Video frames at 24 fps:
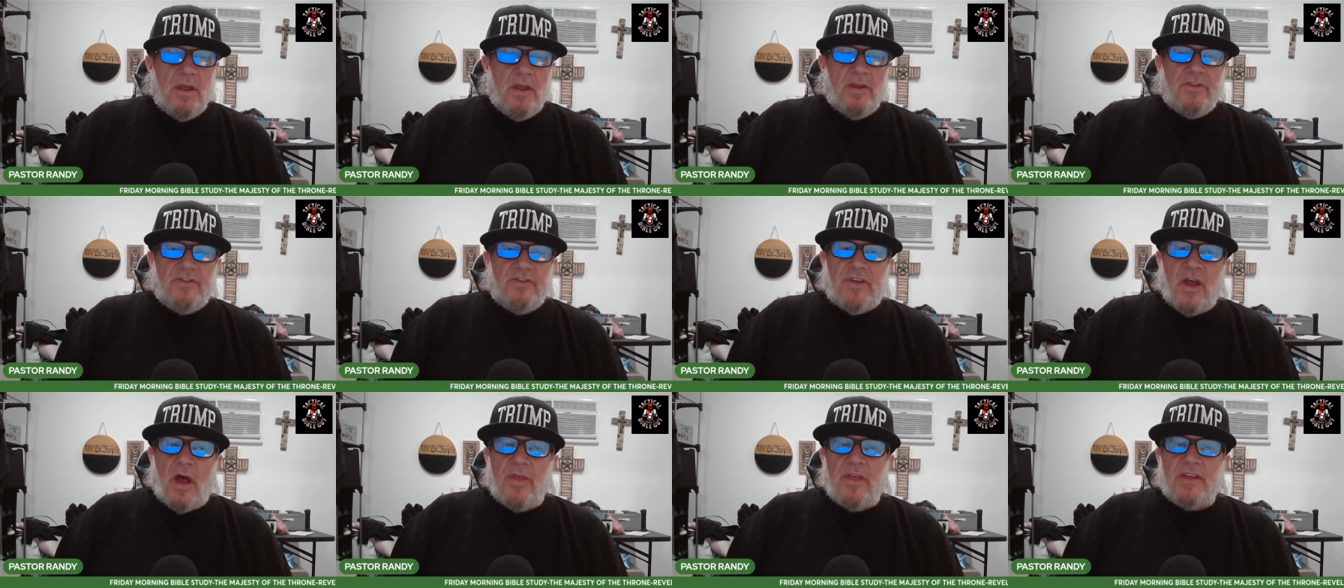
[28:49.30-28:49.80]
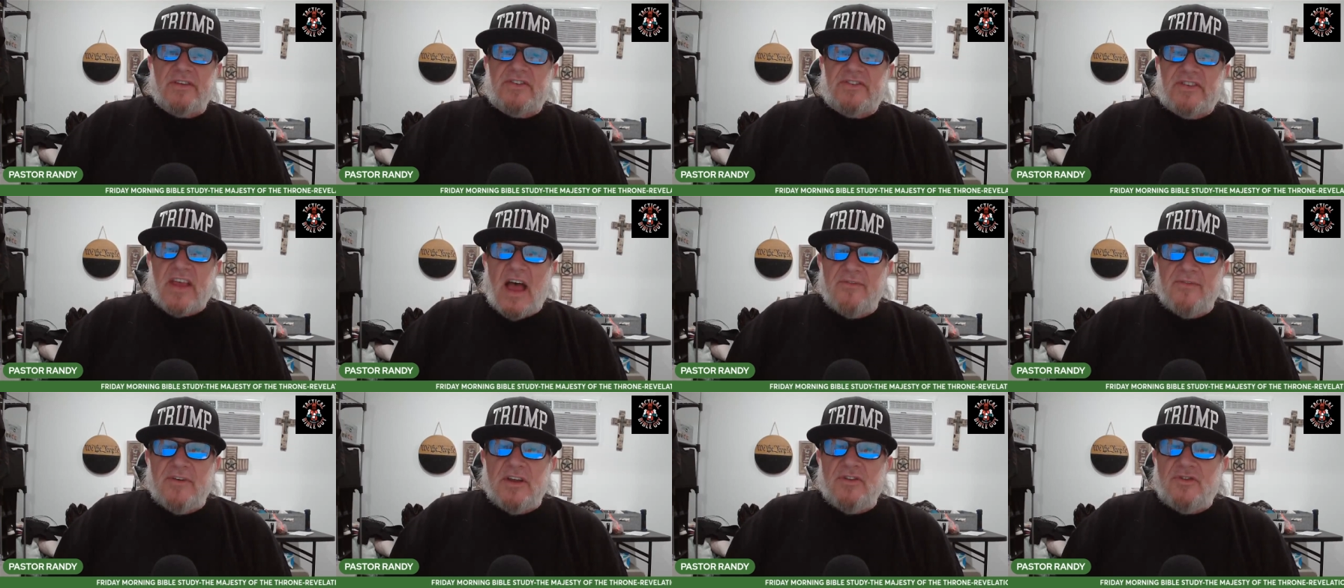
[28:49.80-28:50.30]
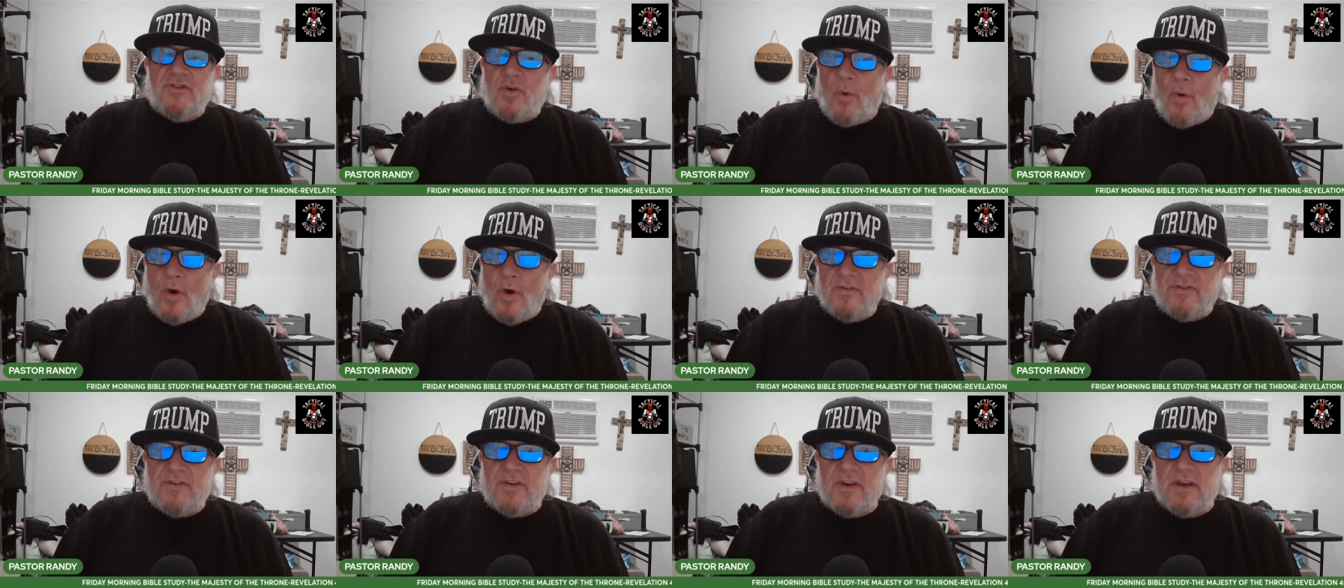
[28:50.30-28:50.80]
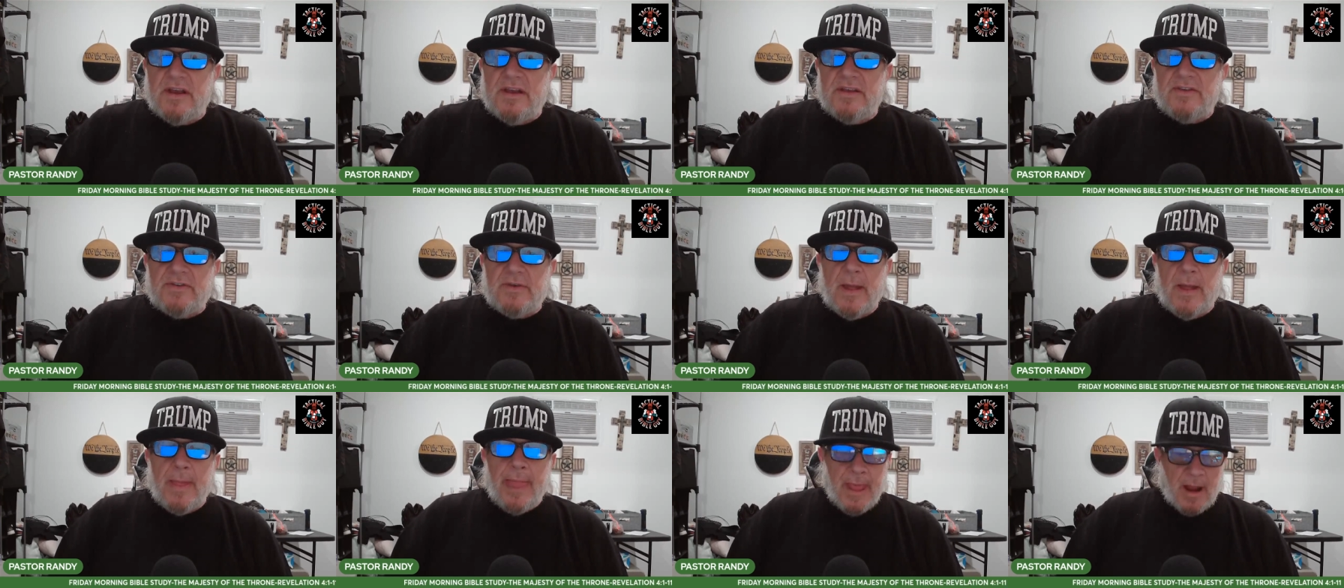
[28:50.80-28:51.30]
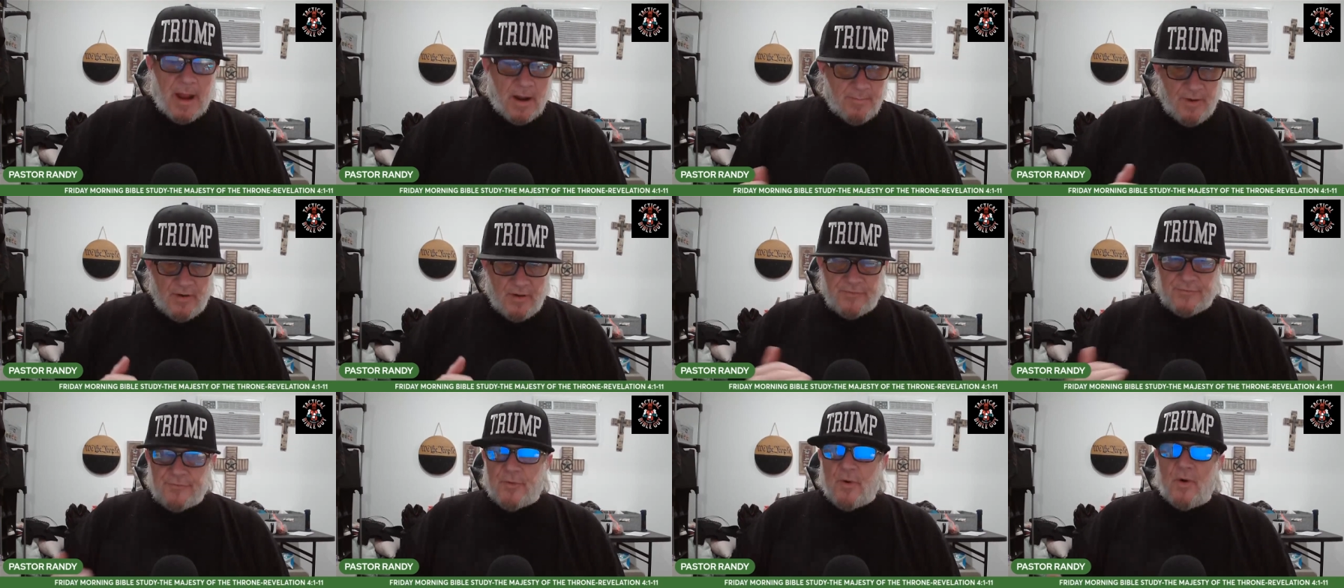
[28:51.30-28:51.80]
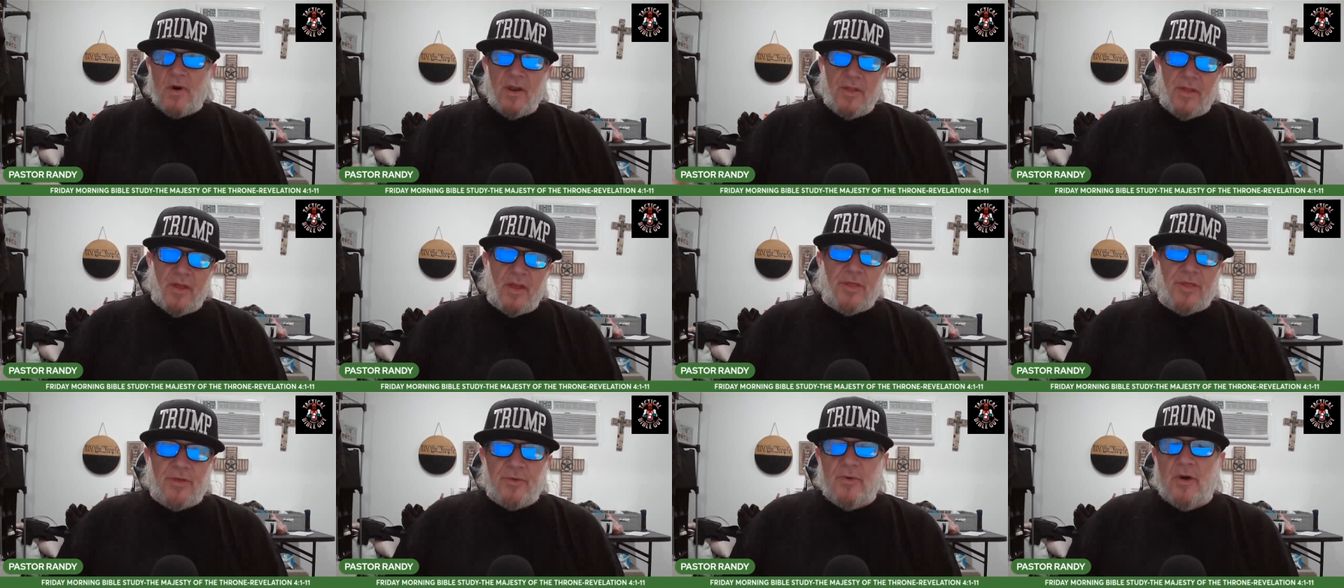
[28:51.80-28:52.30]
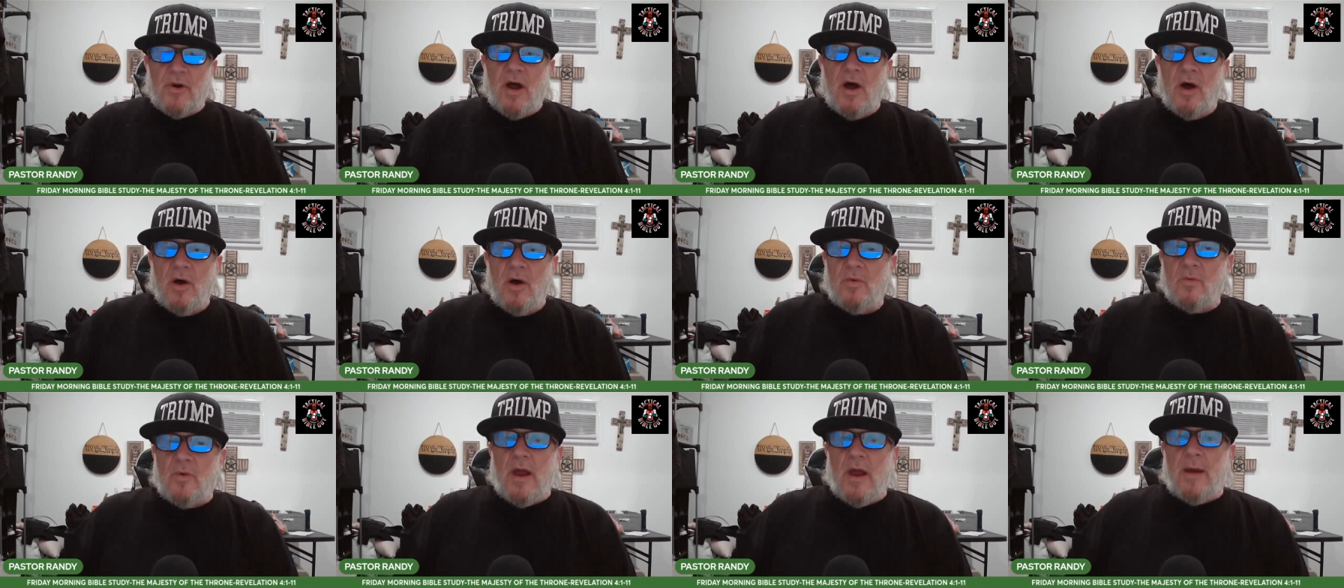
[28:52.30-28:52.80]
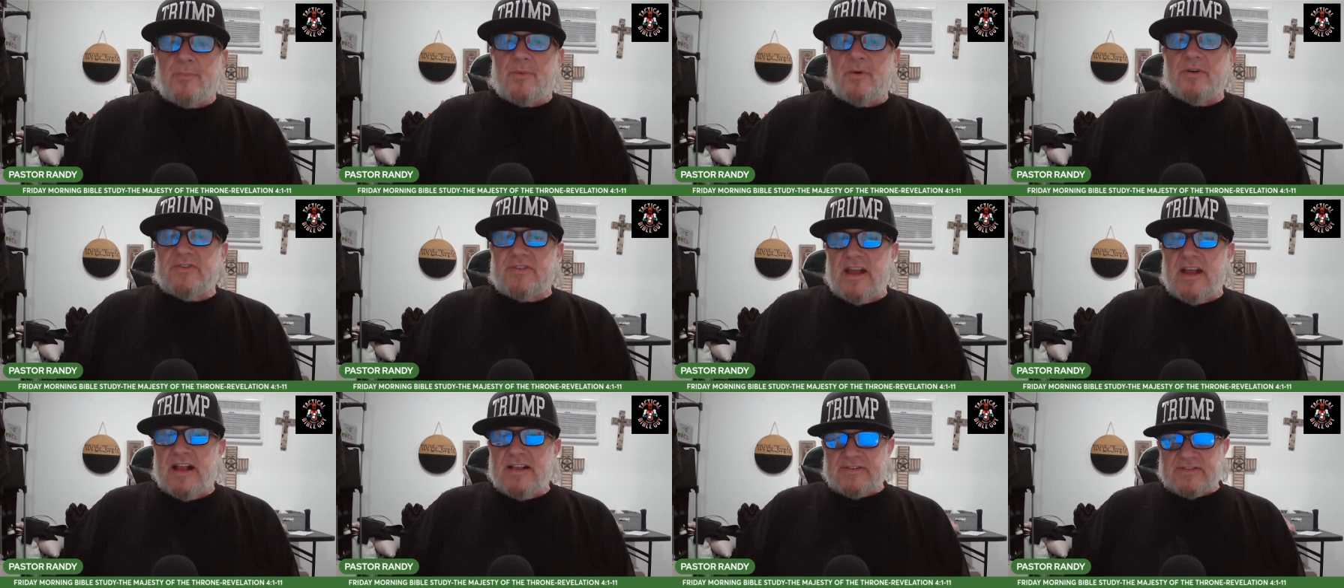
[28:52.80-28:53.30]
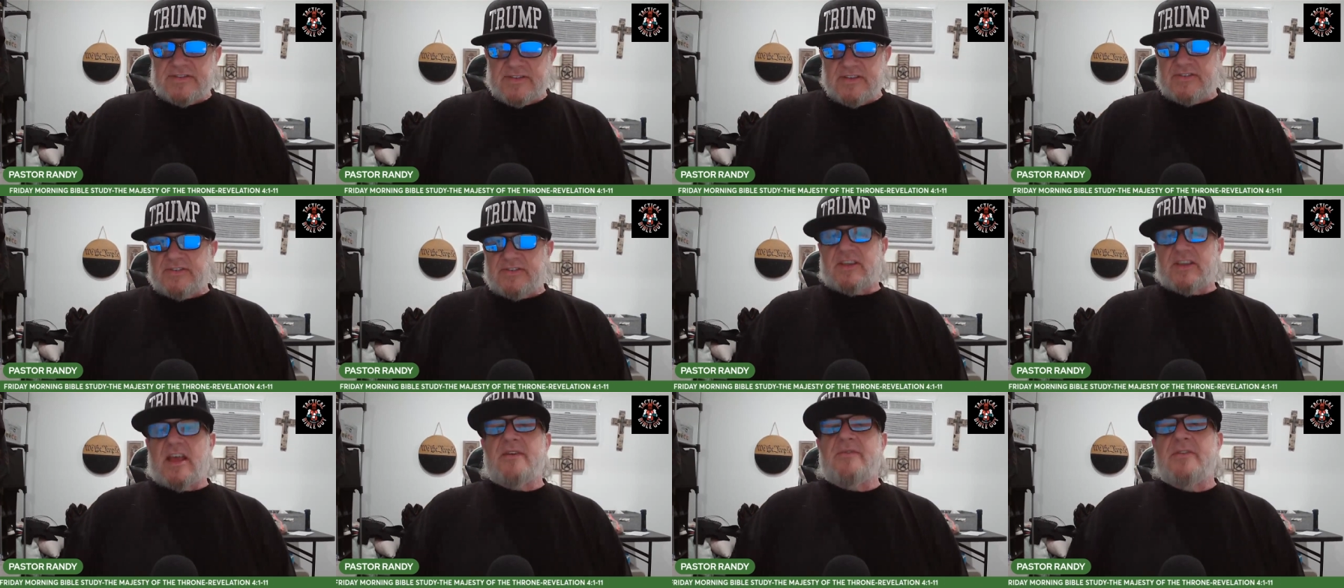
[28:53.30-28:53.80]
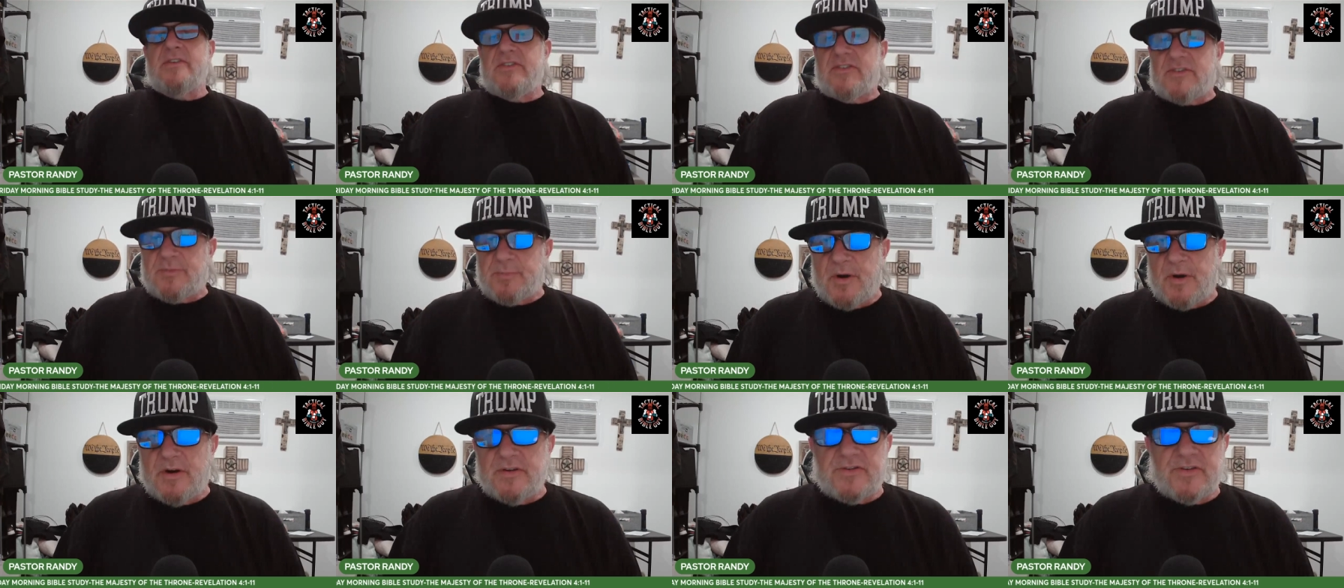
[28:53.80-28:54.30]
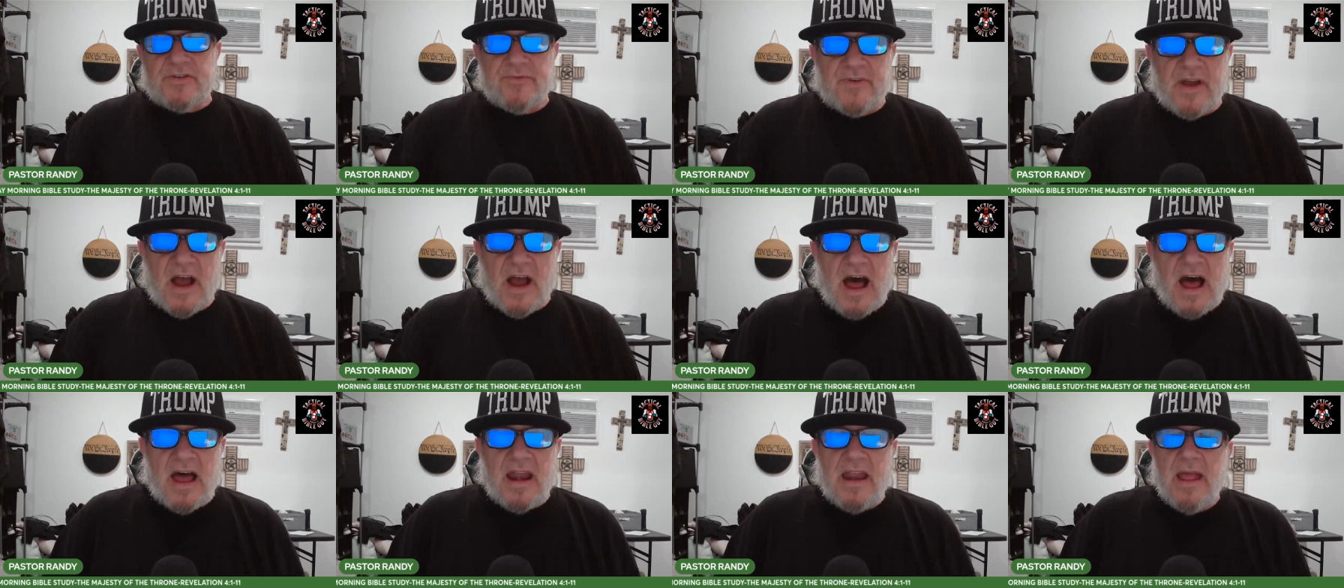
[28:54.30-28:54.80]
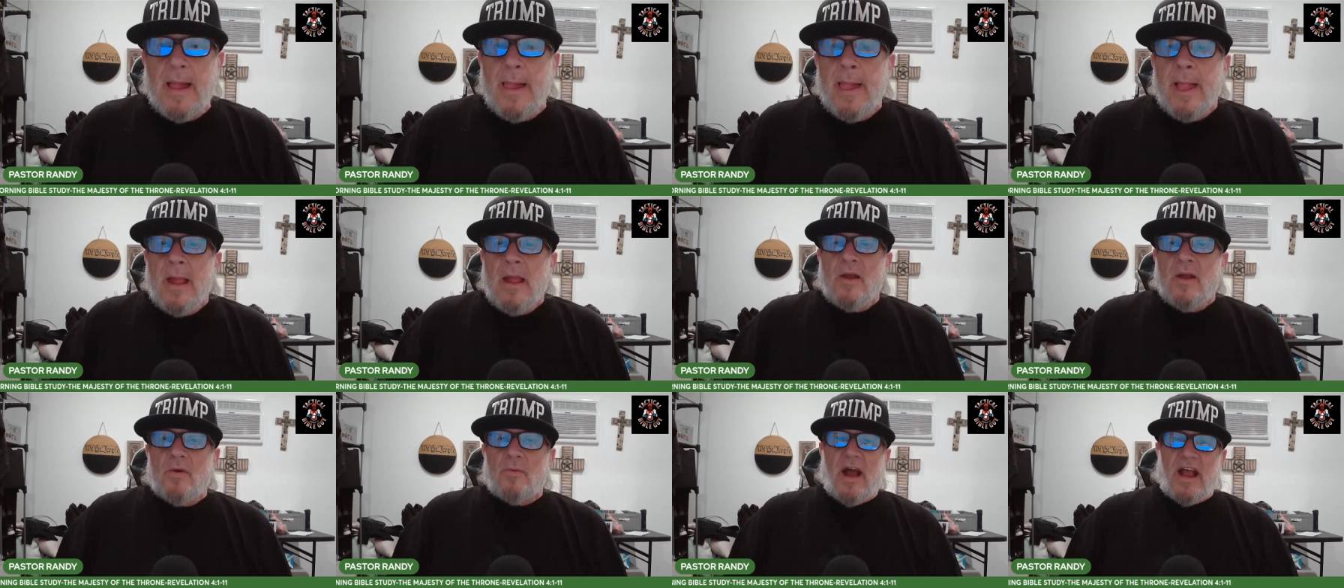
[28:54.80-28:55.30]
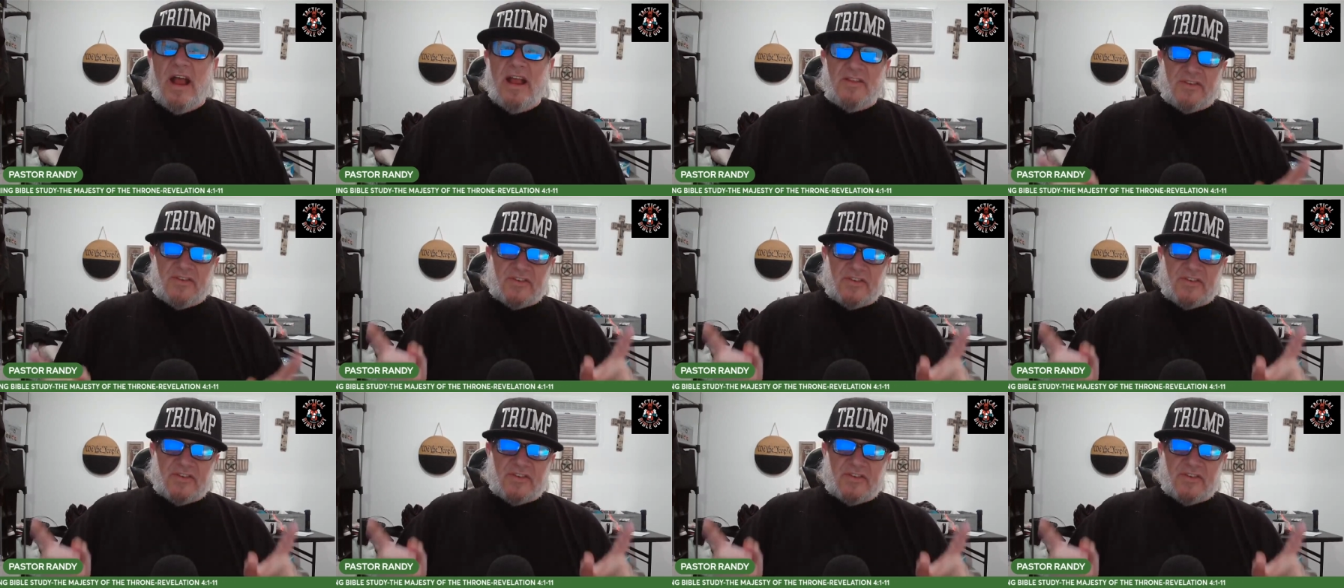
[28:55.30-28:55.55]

So the seven torches before the throne represents the seven spirits of God, right?